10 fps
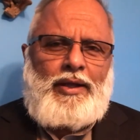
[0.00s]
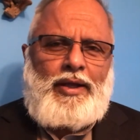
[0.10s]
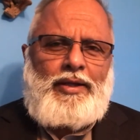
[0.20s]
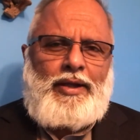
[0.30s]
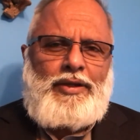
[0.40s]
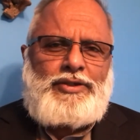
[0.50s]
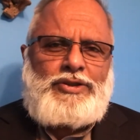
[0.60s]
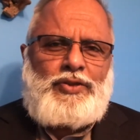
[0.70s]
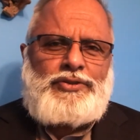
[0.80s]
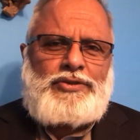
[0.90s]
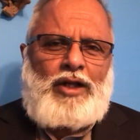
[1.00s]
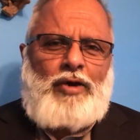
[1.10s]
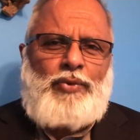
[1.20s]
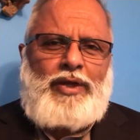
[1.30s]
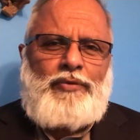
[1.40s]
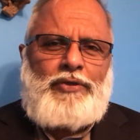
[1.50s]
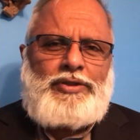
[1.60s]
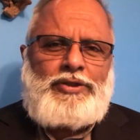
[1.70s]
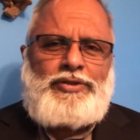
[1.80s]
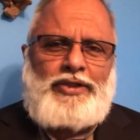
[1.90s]
And then he shows us how we can
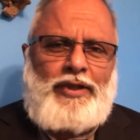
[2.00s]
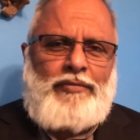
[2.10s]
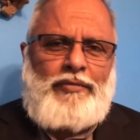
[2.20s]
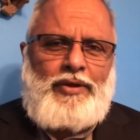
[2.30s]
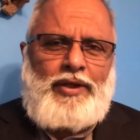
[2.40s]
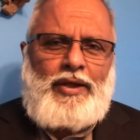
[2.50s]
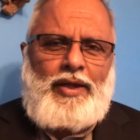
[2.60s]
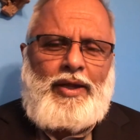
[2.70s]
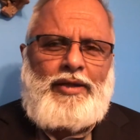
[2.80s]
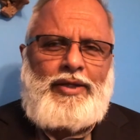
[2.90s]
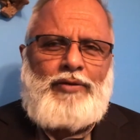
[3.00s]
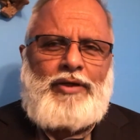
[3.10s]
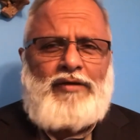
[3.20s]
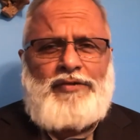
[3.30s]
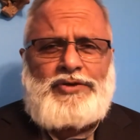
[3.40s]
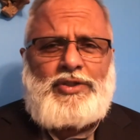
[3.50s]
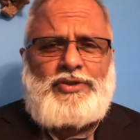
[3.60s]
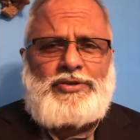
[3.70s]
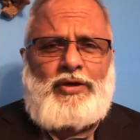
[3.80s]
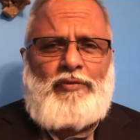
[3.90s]
return to him. And he will give us
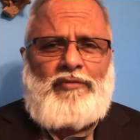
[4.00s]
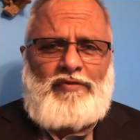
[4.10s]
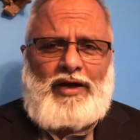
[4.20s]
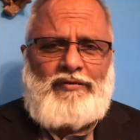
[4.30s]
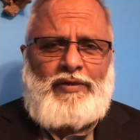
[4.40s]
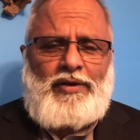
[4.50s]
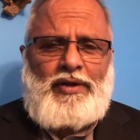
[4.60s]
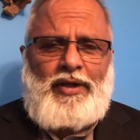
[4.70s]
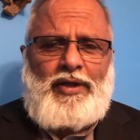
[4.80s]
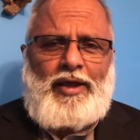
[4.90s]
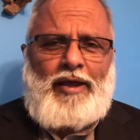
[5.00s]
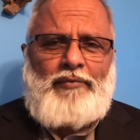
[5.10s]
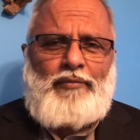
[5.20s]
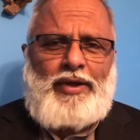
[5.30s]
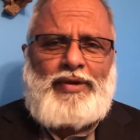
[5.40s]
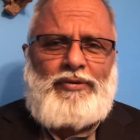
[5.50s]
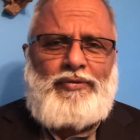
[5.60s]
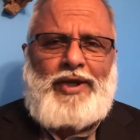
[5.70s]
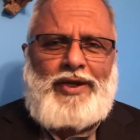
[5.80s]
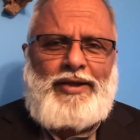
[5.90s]
some revival and bring the
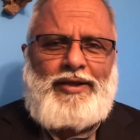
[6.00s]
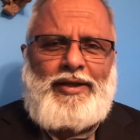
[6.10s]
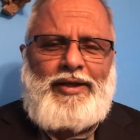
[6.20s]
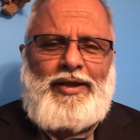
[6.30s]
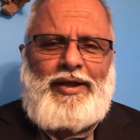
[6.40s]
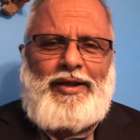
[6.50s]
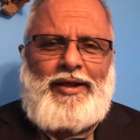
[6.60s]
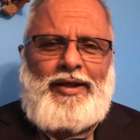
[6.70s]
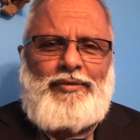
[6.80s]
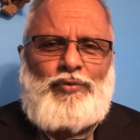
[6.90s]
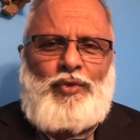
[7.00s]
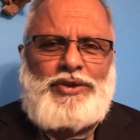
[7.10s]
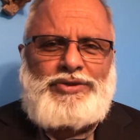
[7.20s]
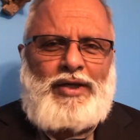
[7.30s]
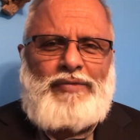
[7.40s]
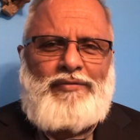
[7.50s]
rain and wash off